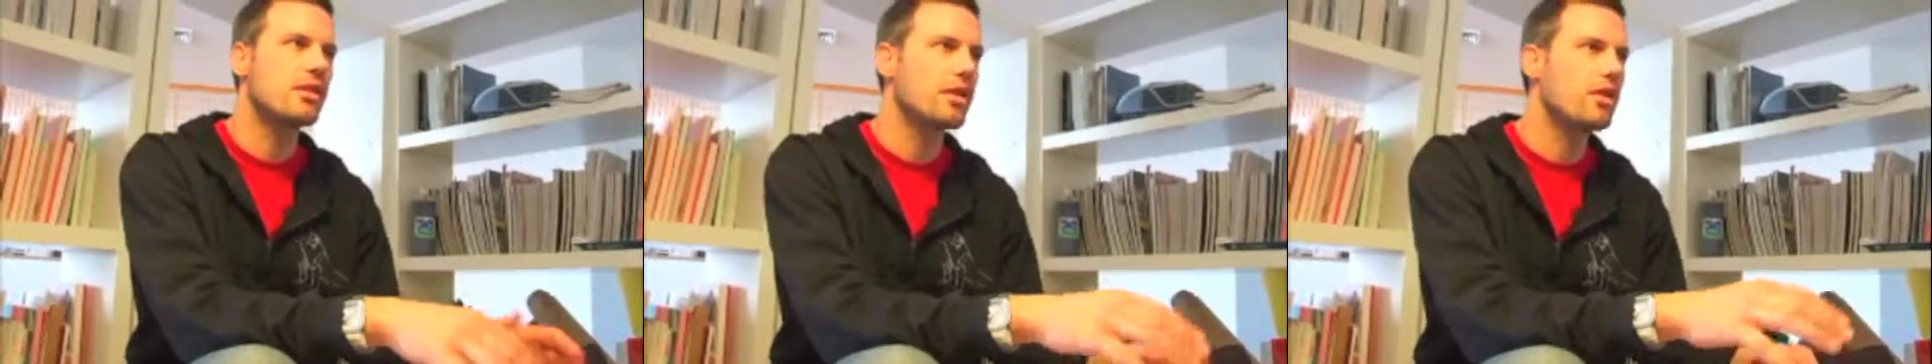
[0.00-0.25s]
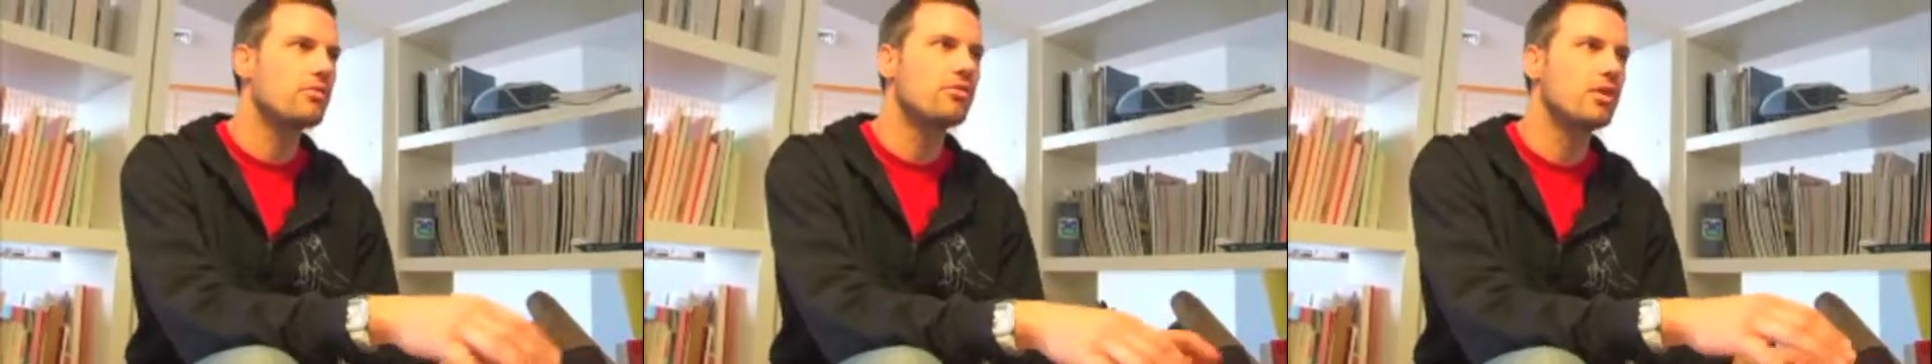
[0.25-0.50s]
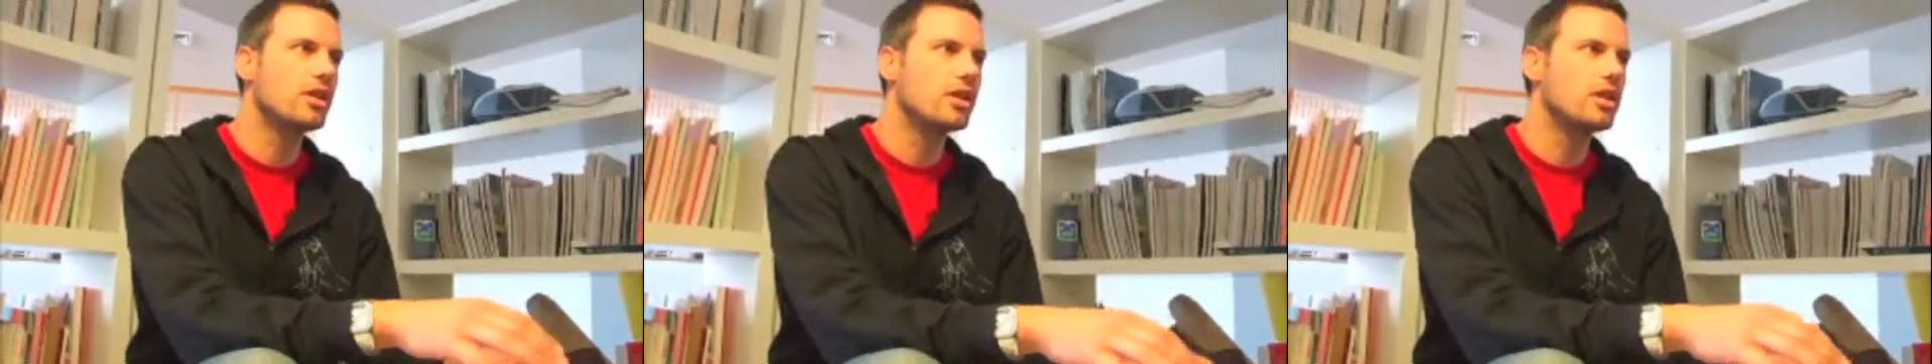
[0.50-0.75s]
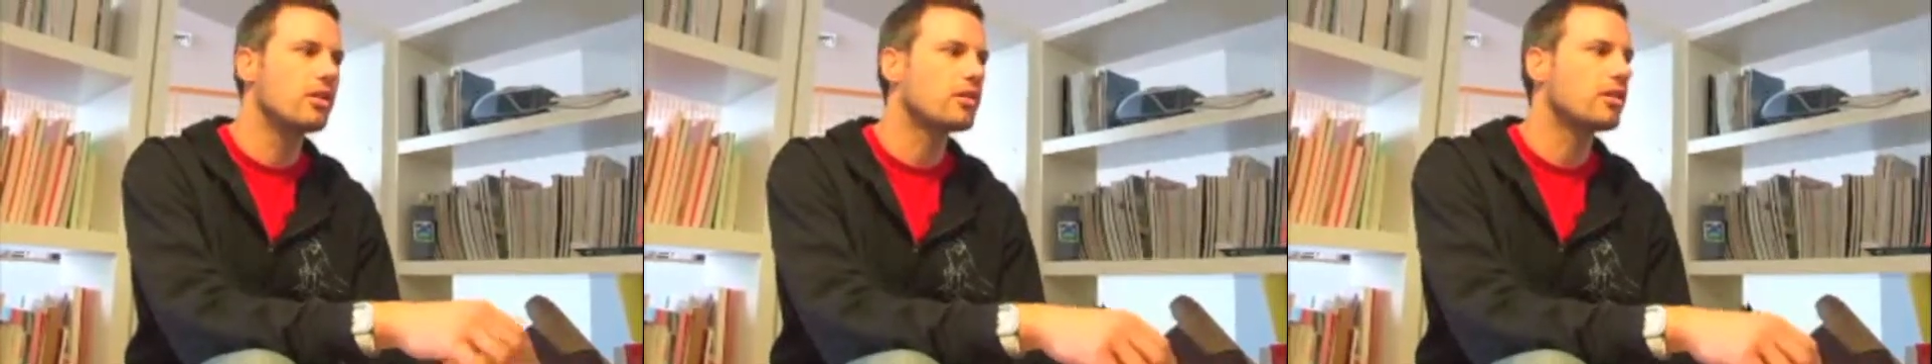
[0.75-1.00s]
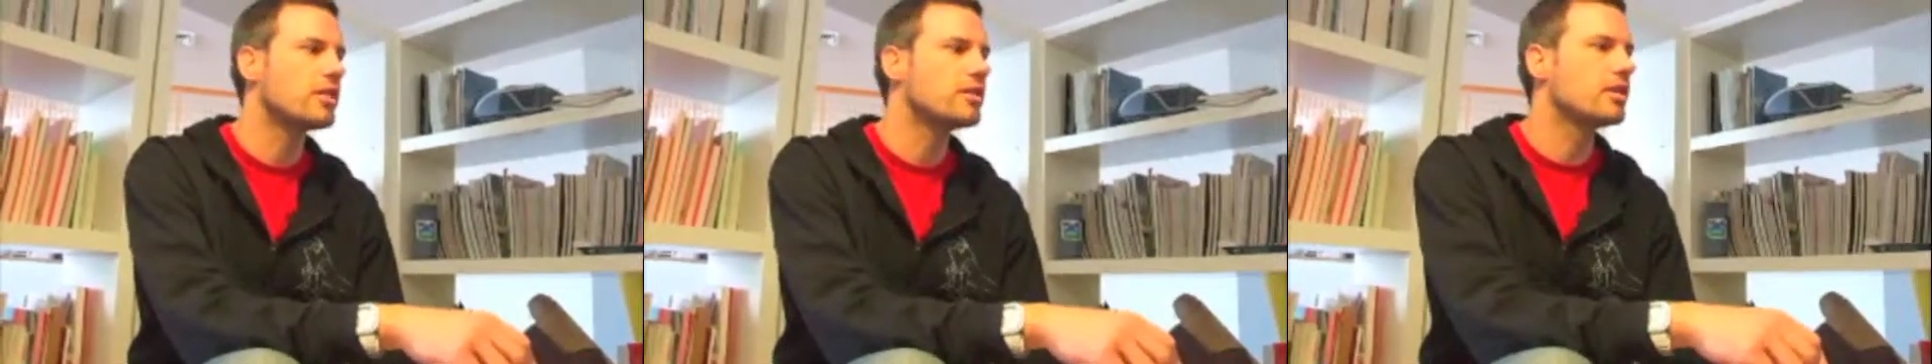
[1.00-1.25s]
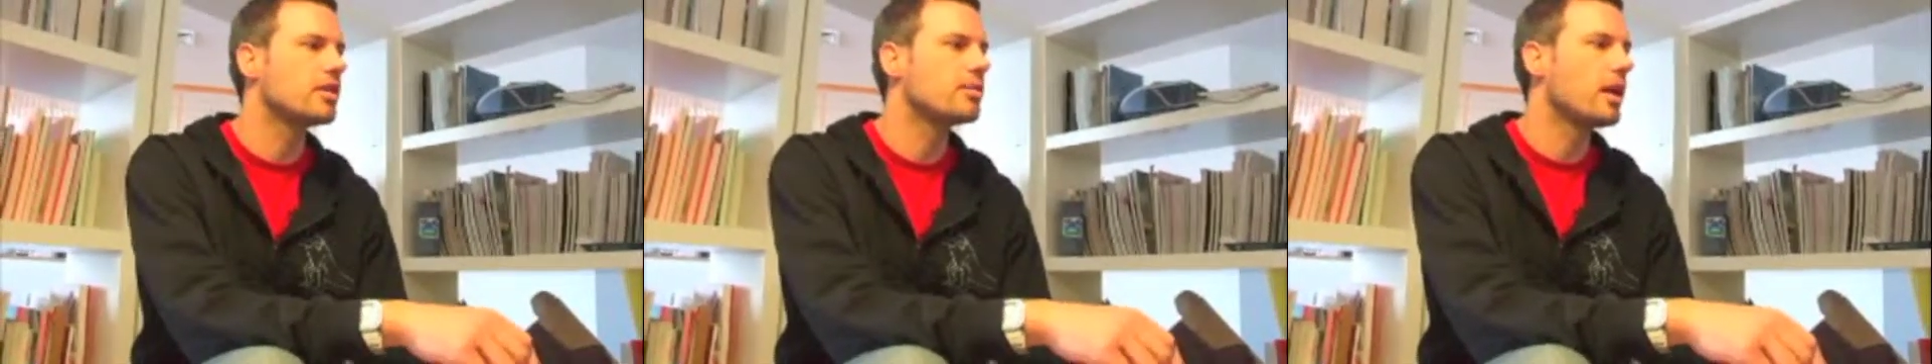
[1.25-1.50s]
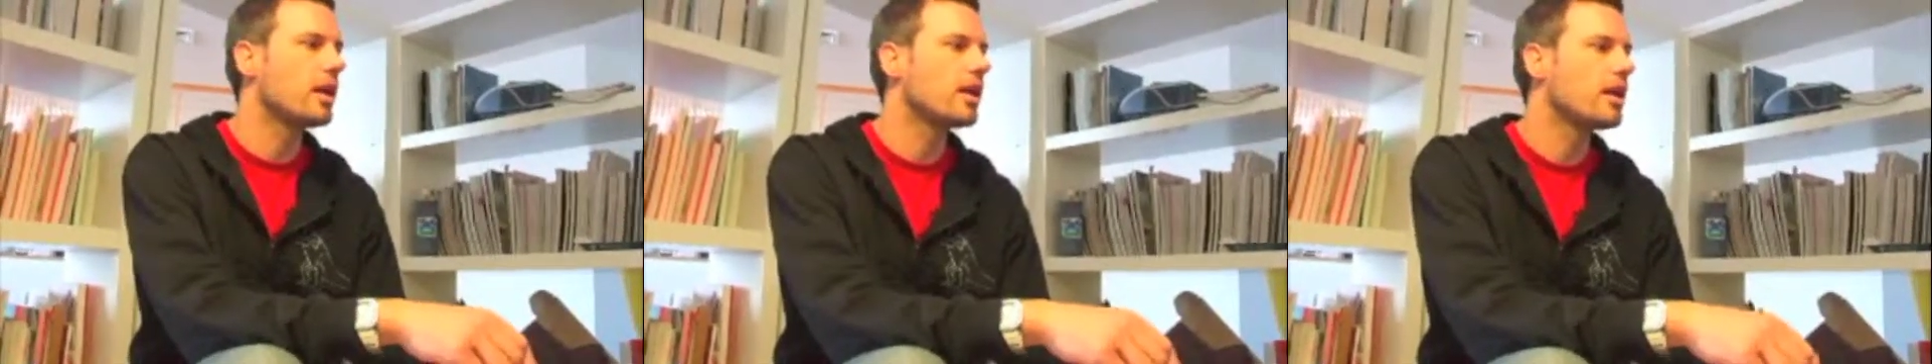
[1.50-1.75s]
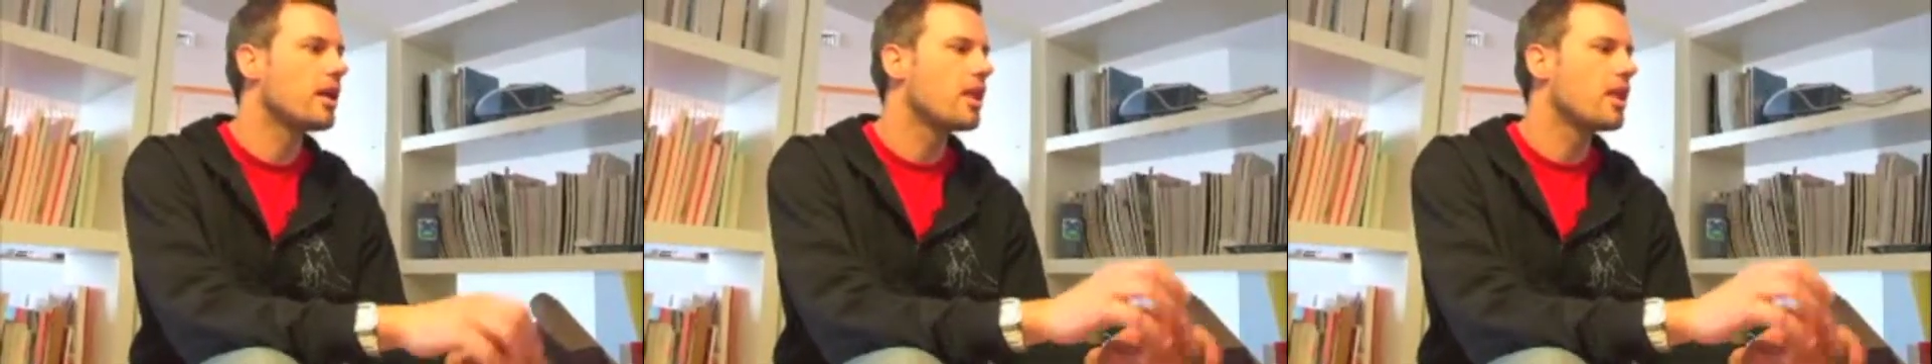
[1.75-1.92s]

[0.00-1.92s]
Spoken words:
and I don't really know a great deal about